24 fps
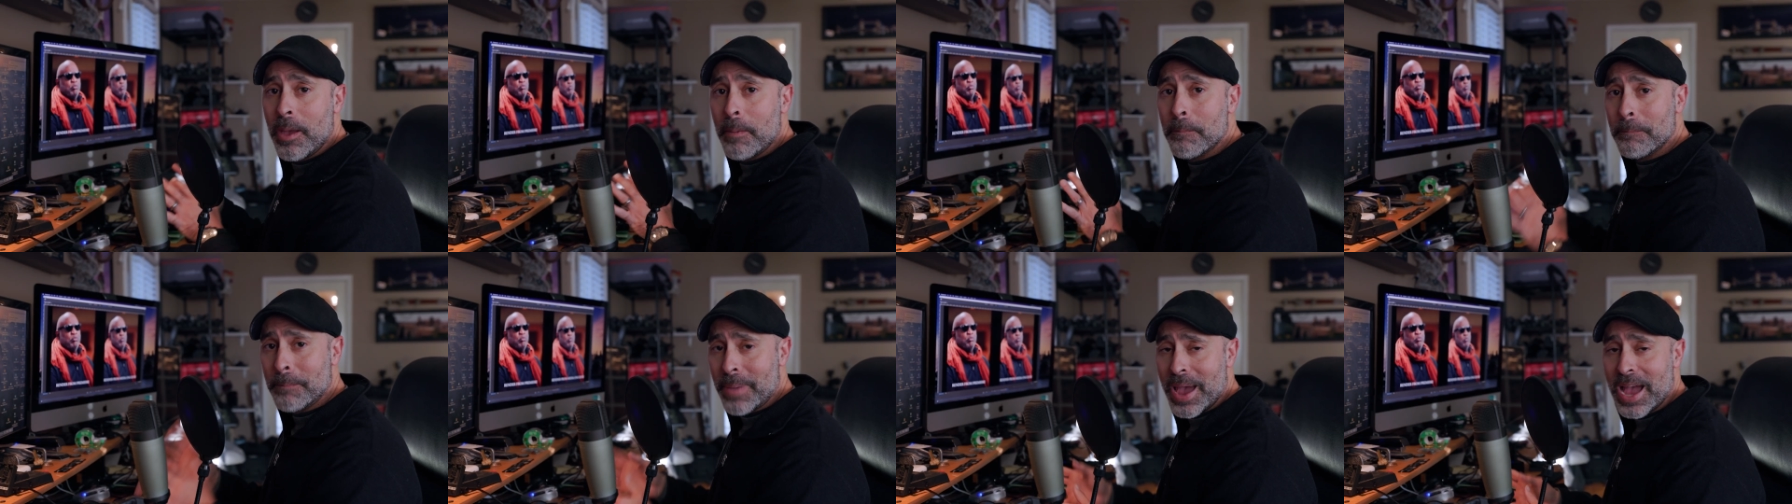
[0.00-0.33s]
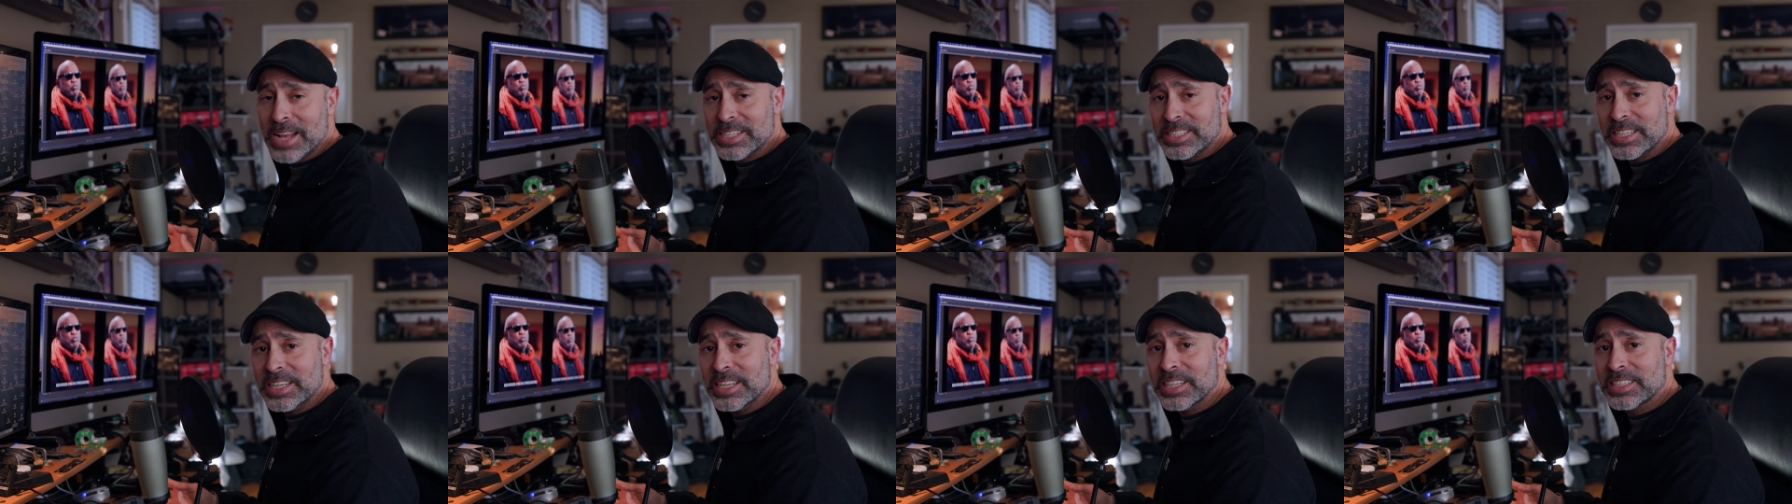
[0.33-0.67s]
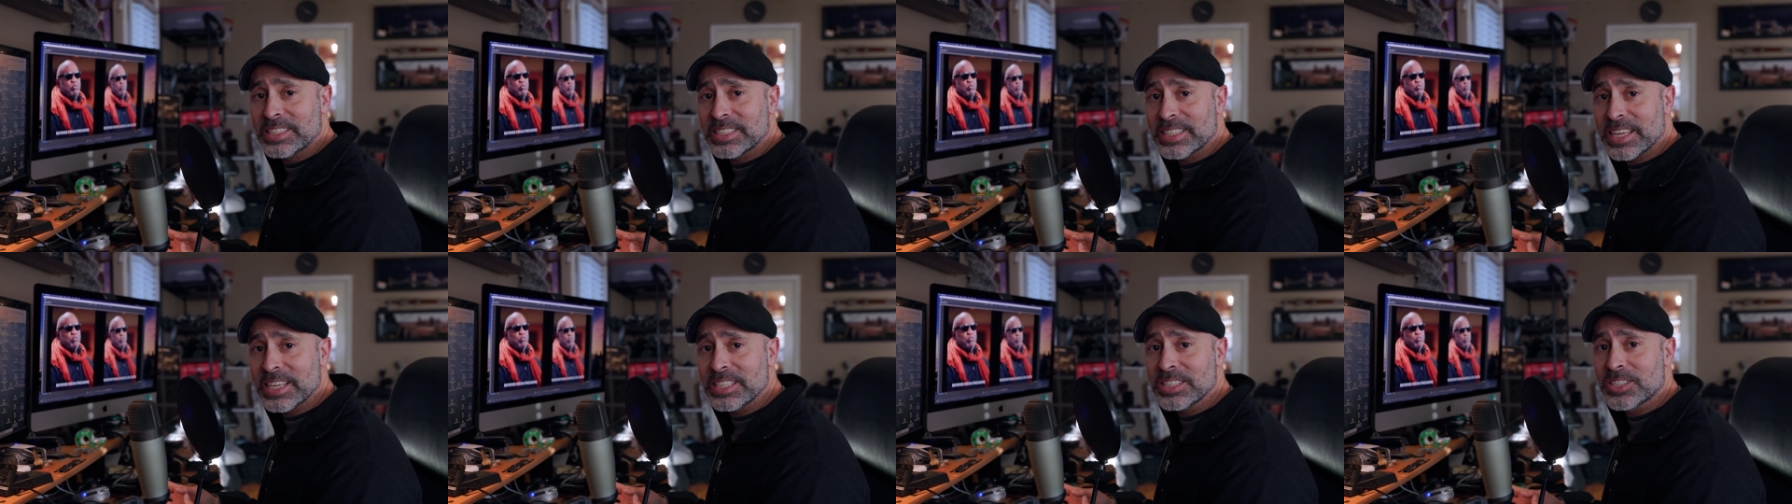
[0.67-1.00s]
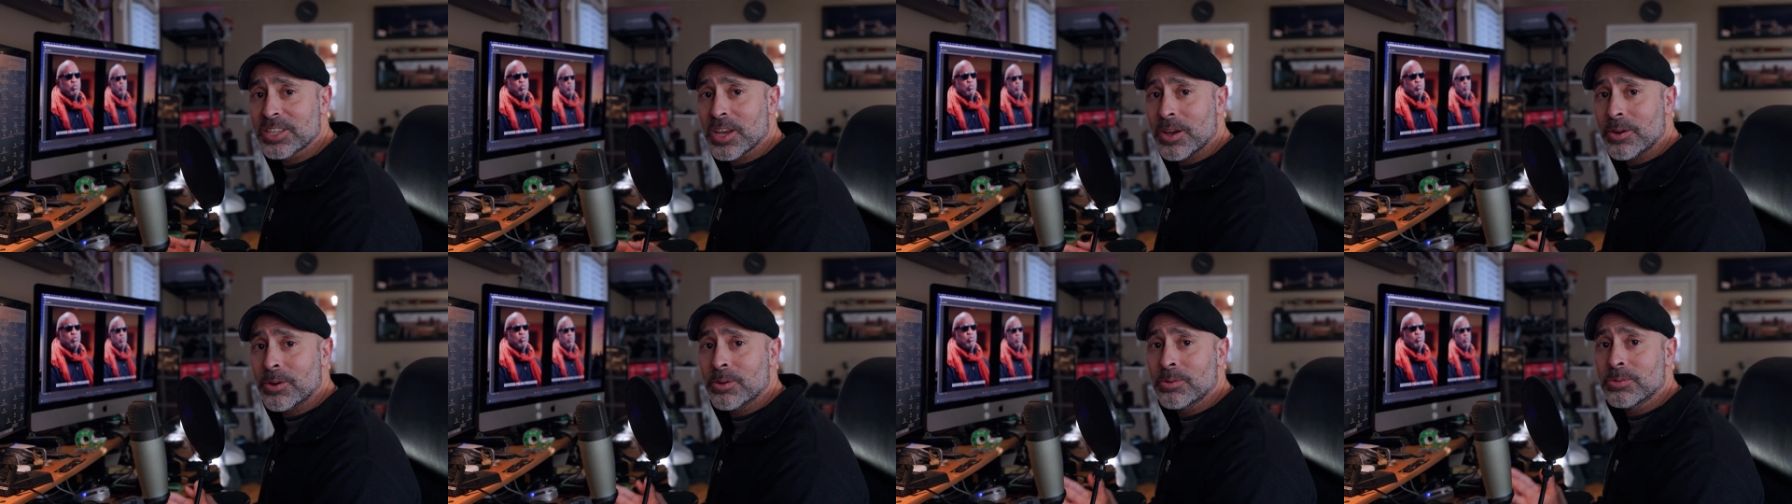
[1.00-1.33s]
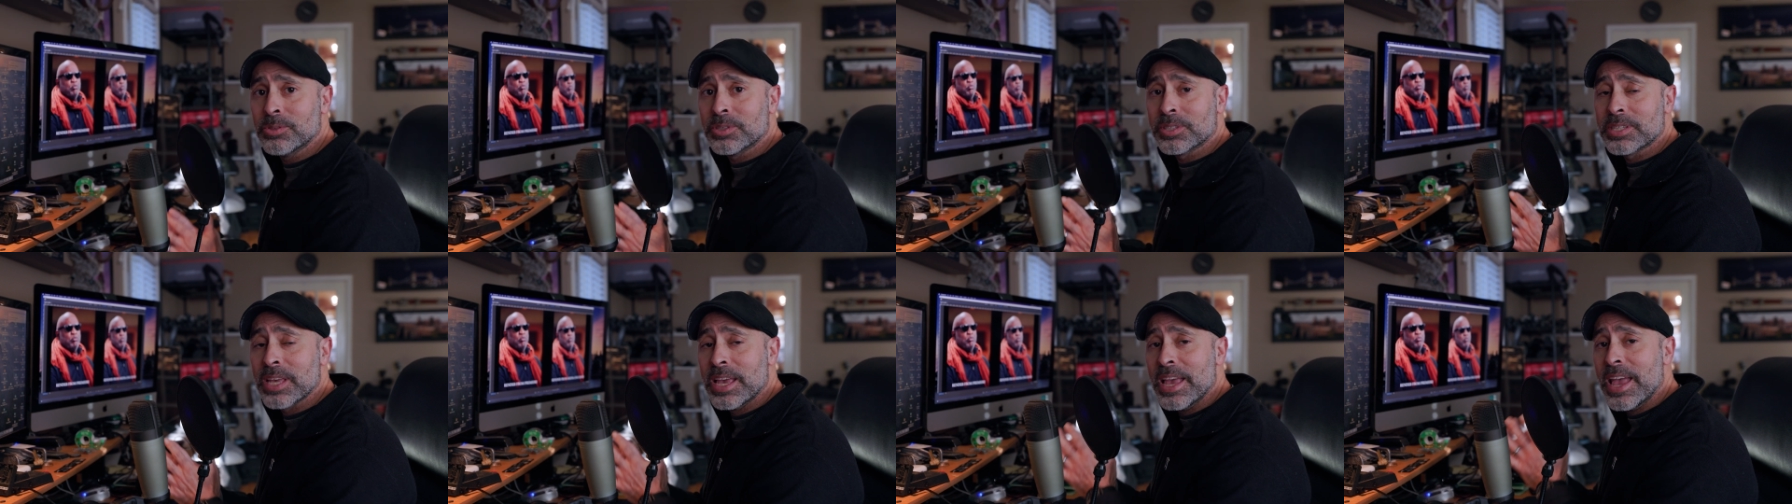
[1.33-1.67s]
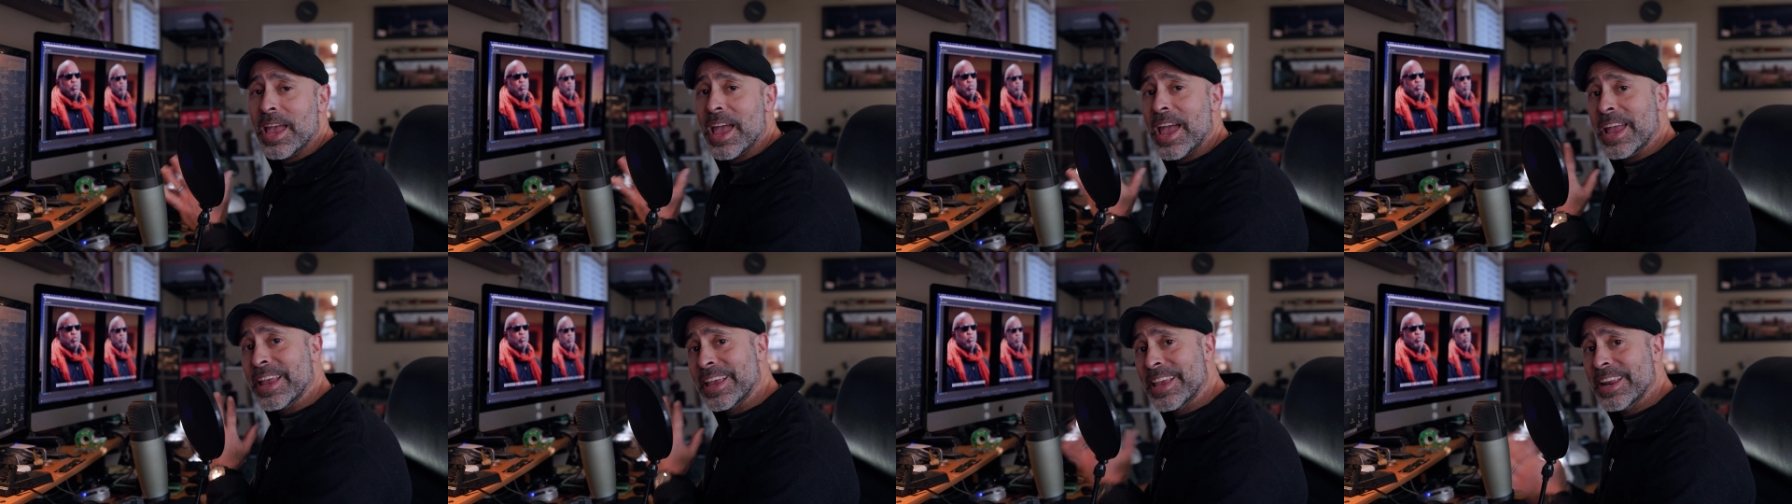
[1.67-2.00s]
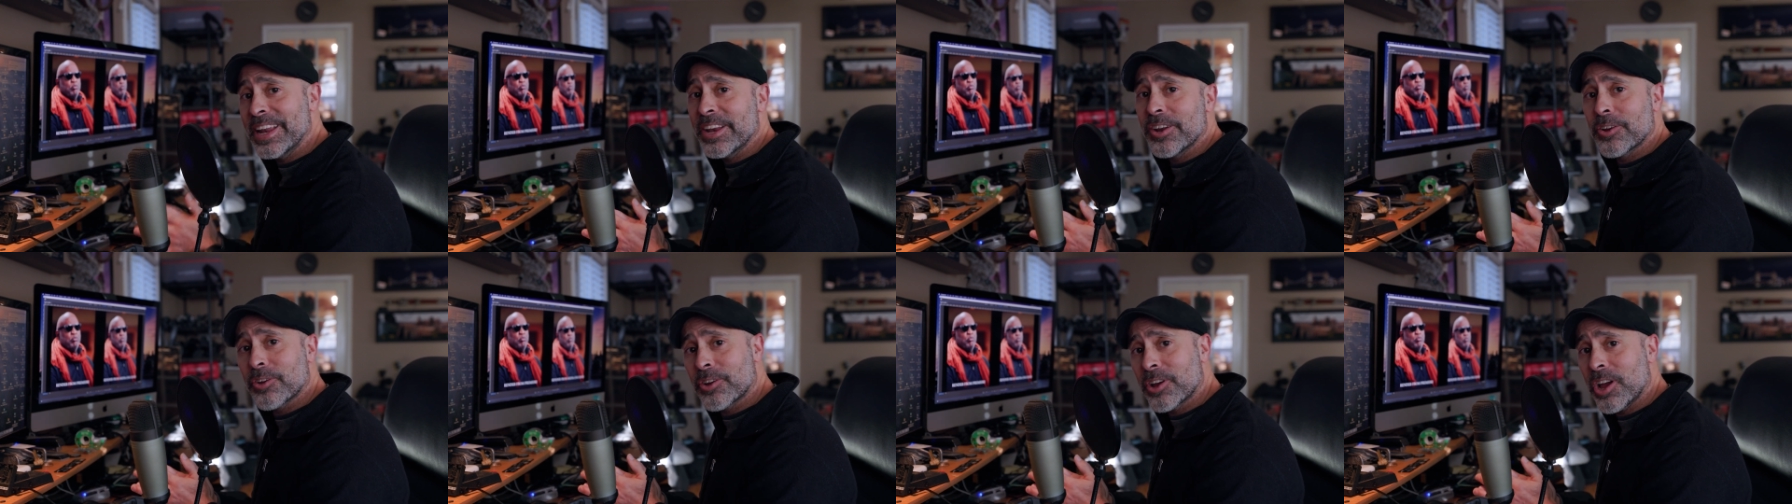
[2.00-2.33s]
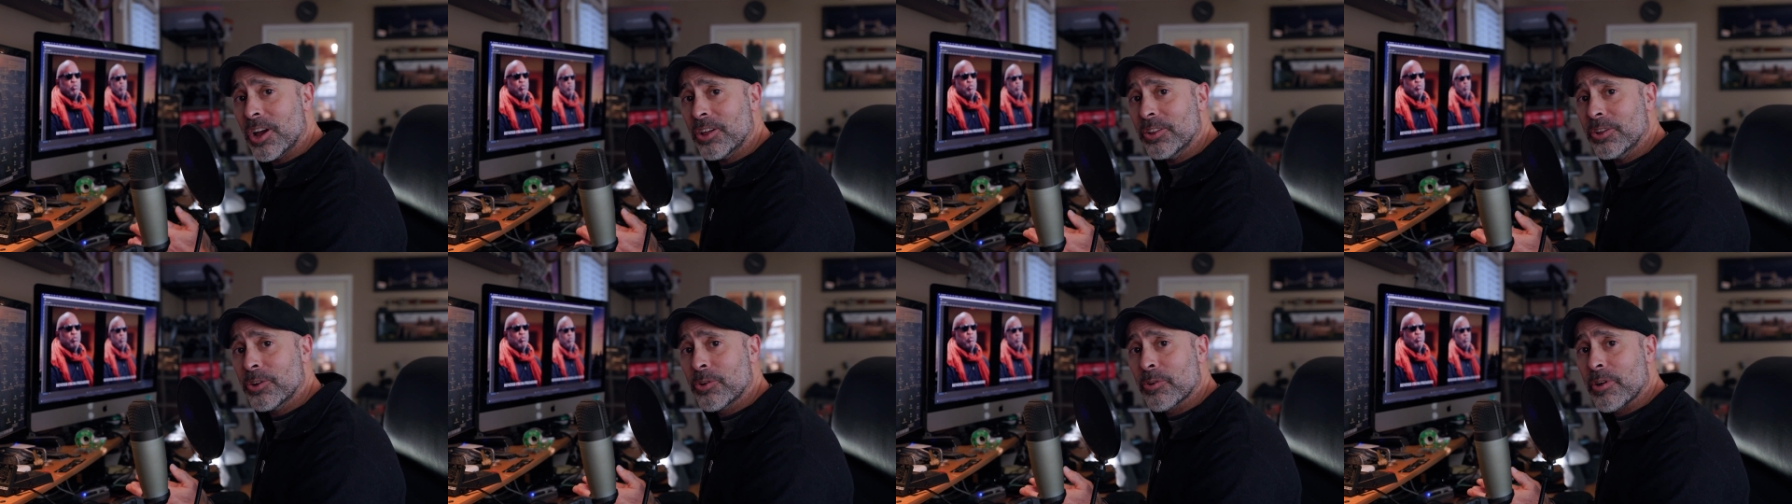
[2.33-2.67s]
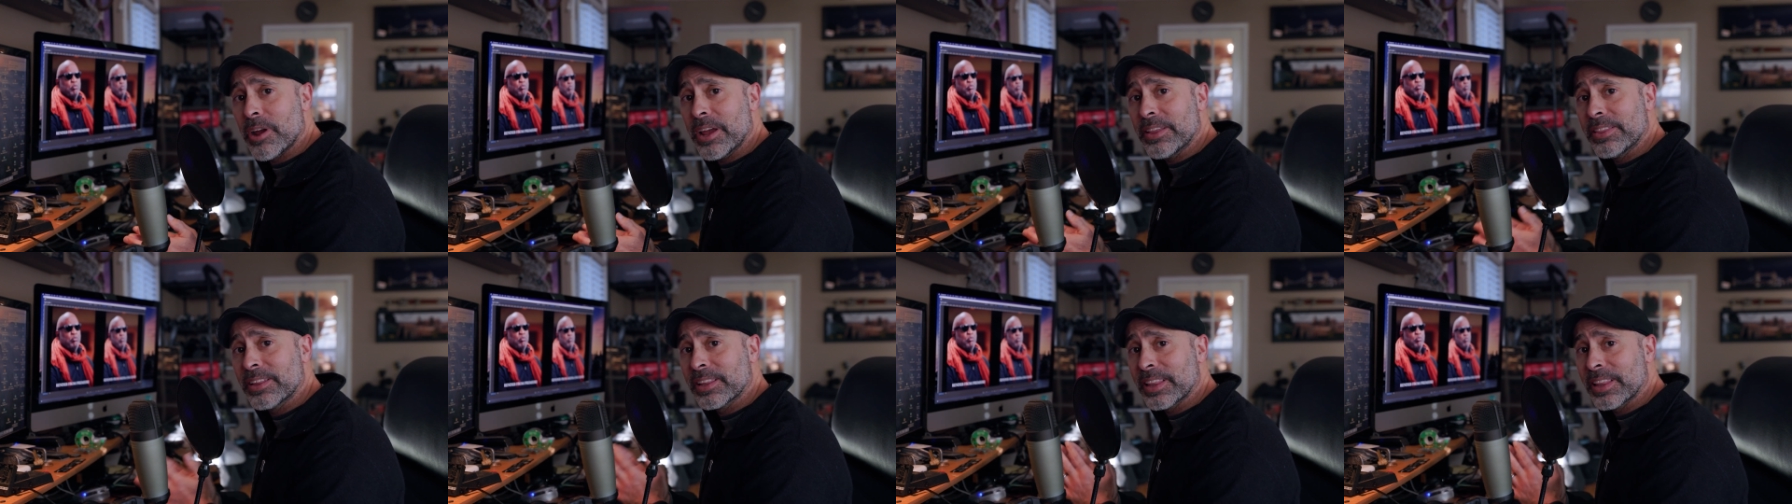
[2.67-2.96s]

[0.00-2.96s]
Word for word: matching skin tones, and getting your color grade,